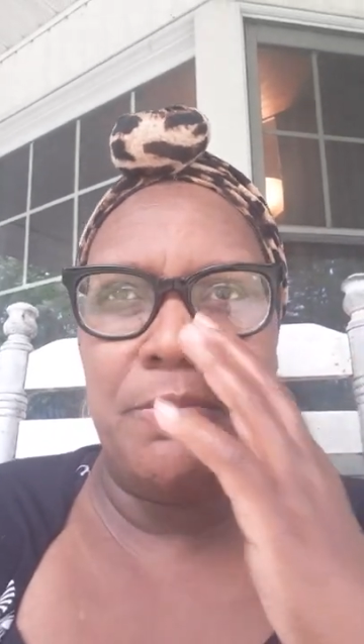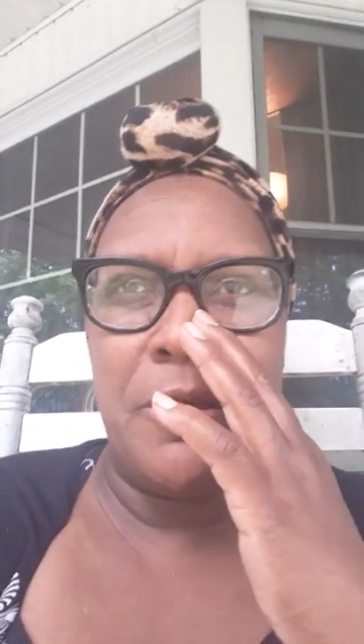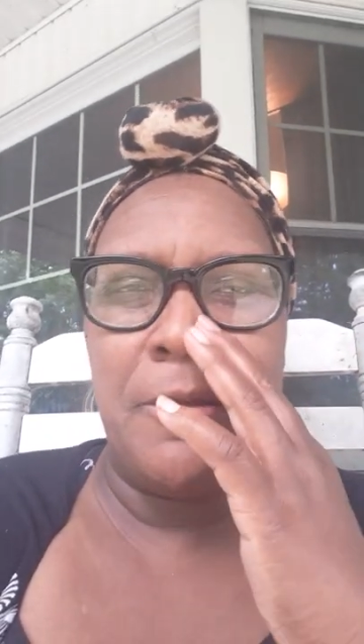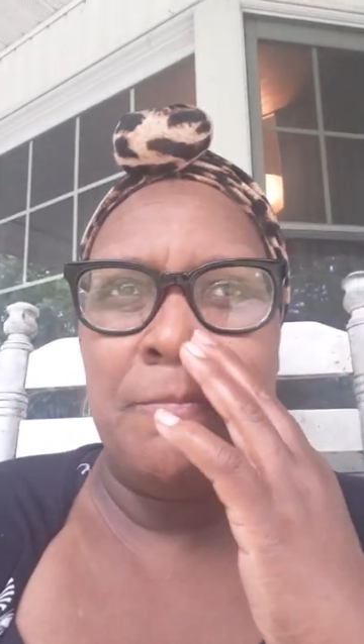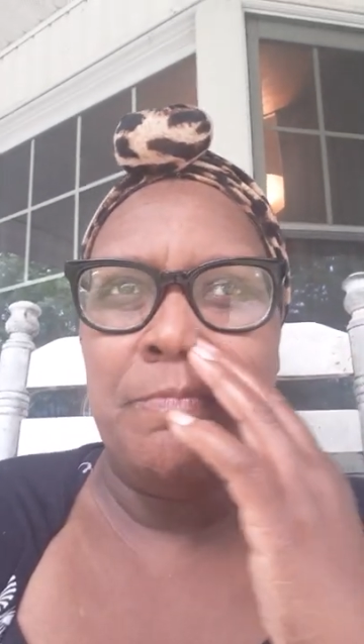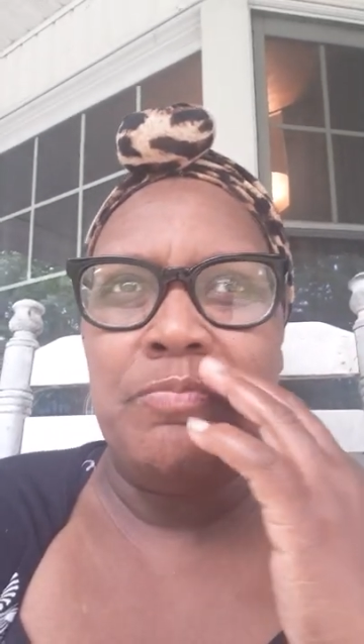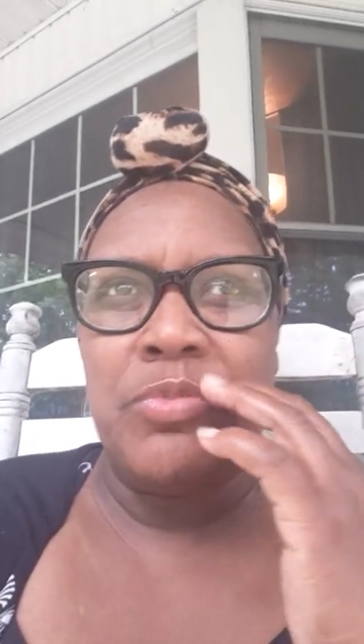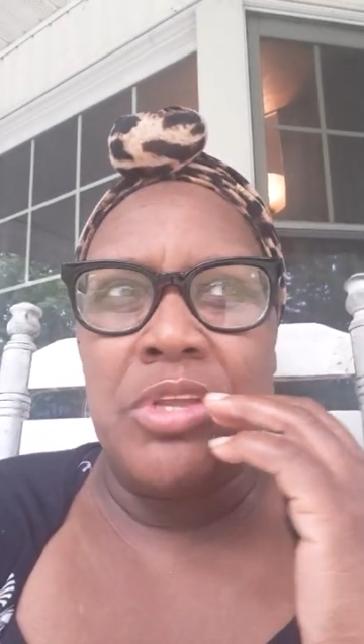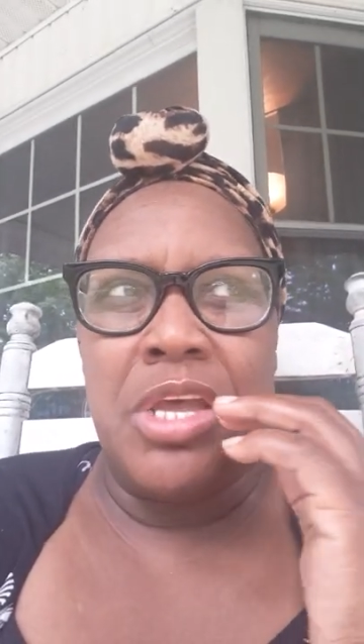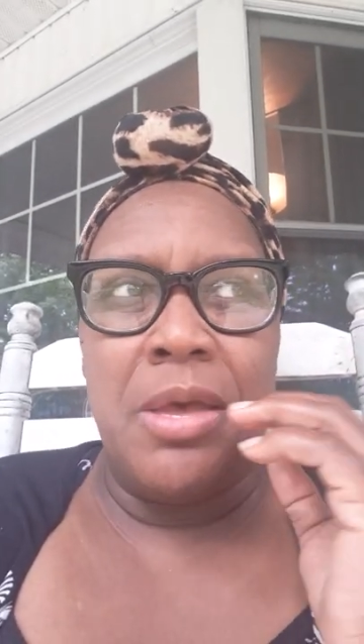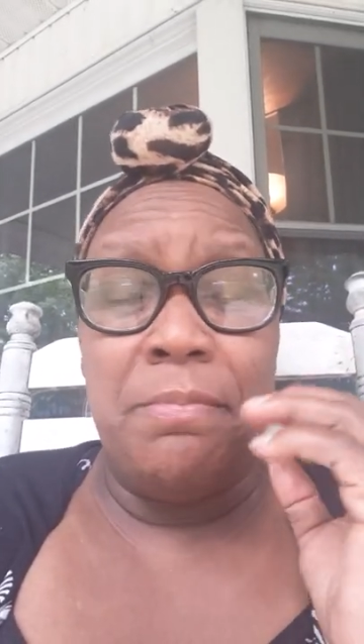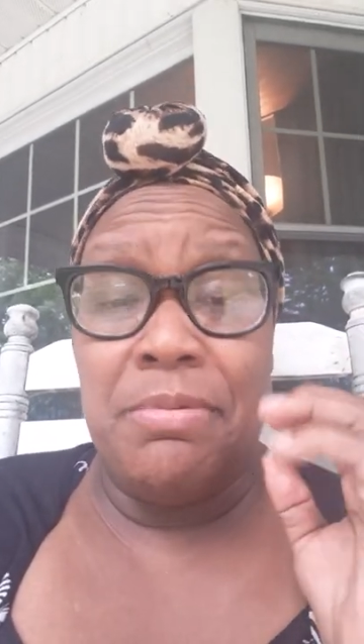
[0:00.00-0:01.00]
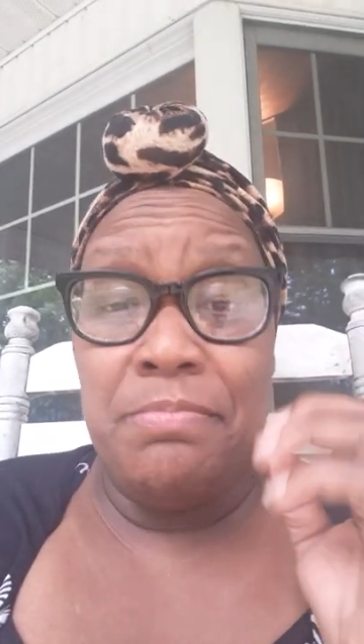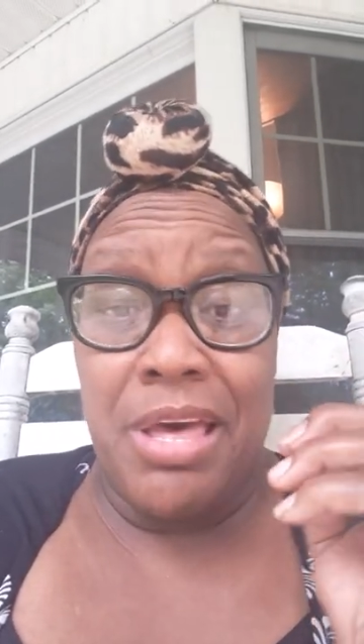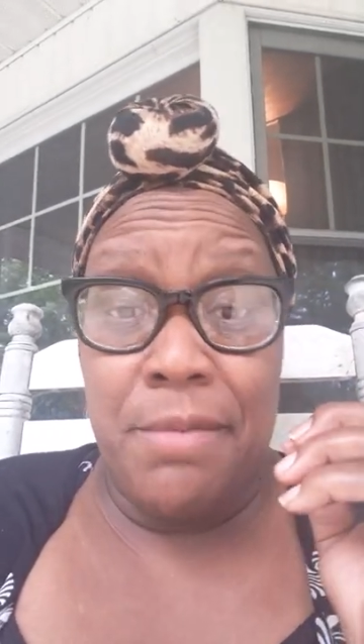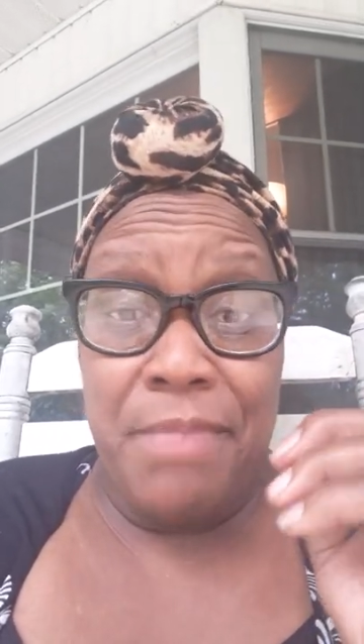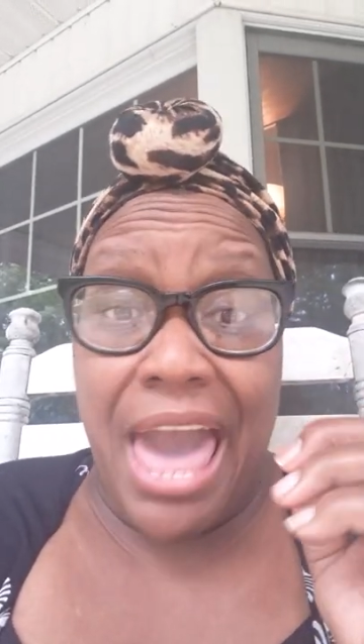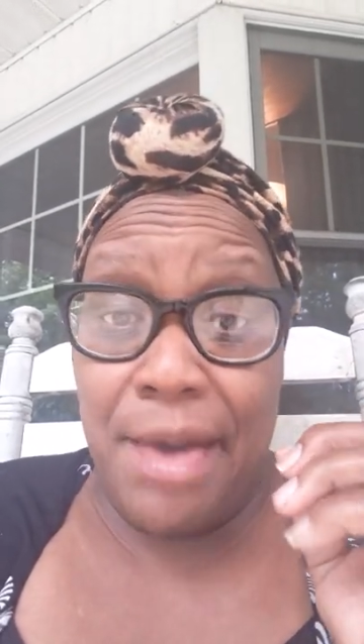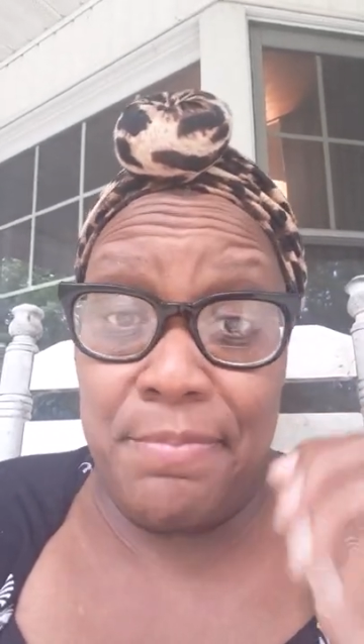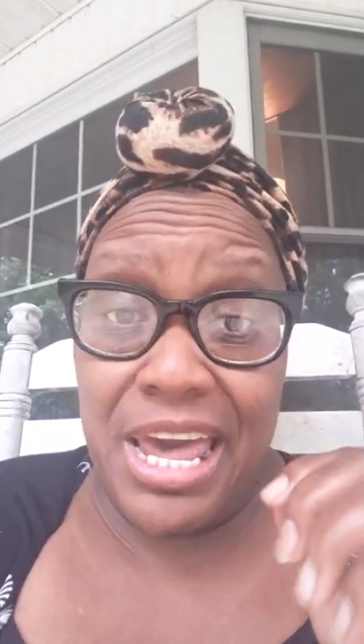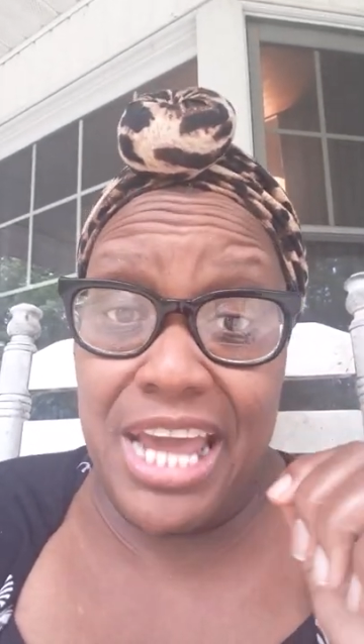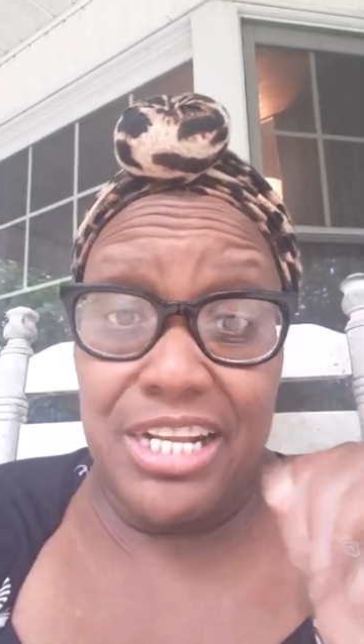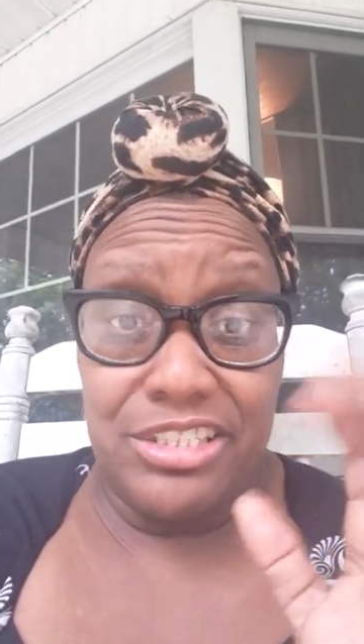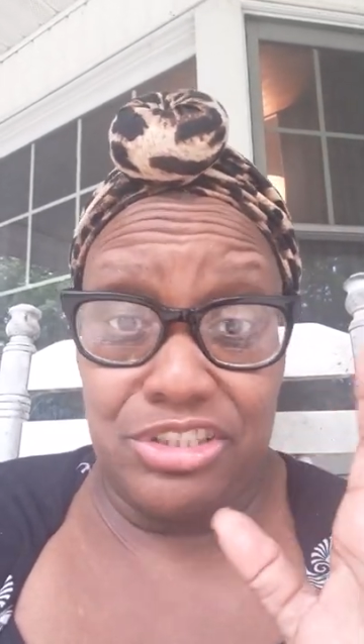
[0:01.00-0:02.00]
But the back
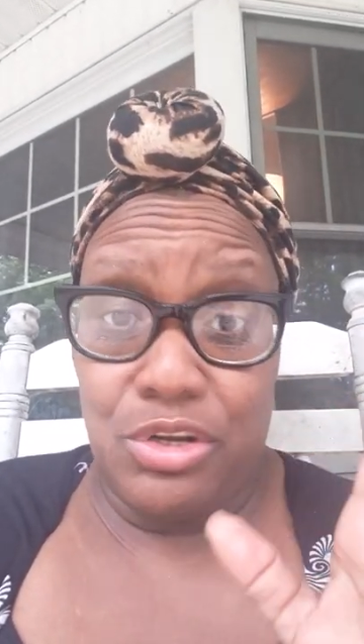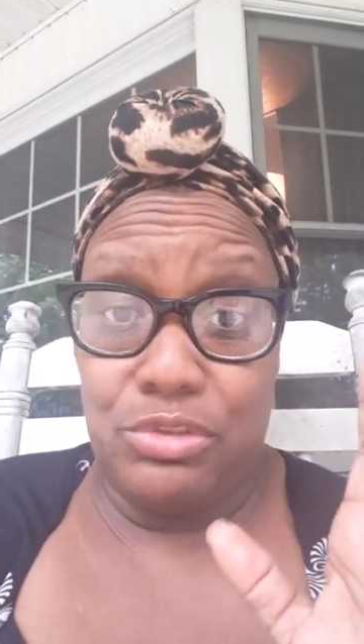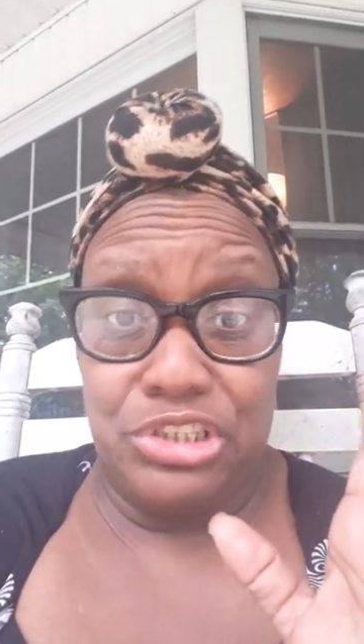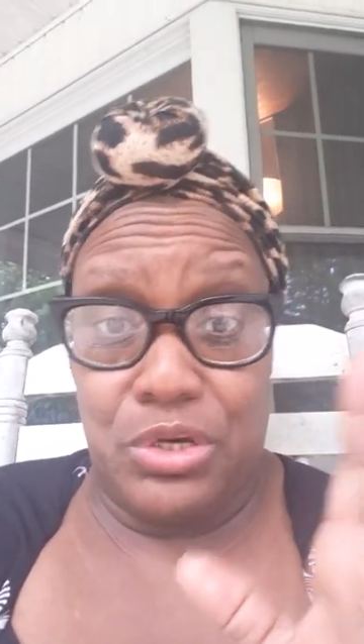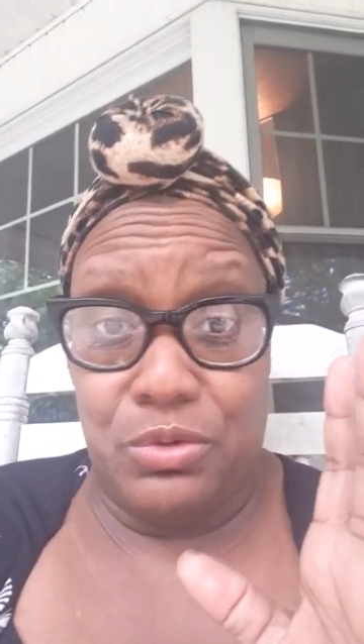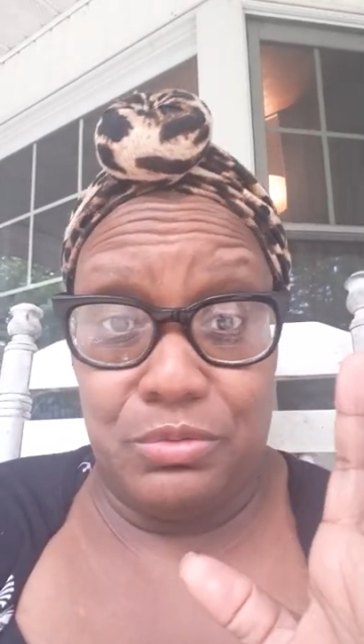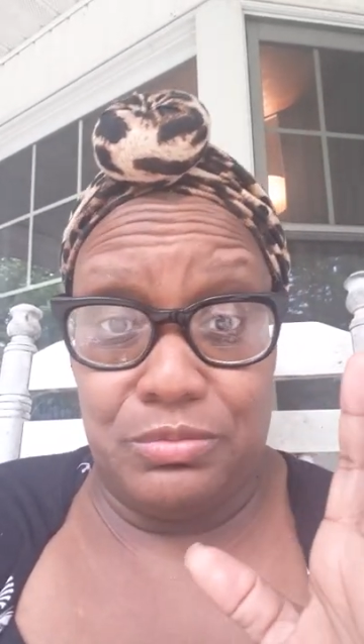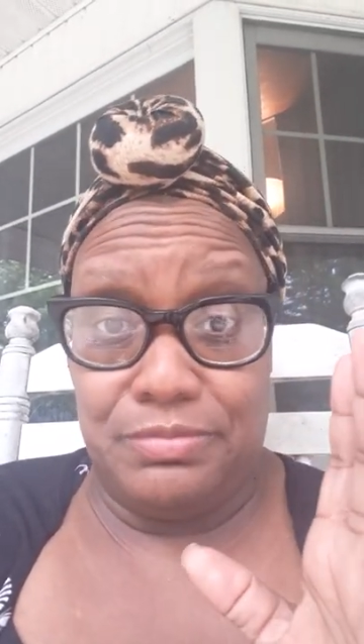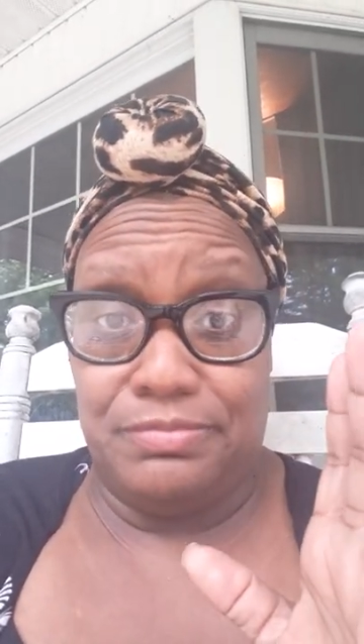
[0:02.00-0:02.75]
pain is no joke.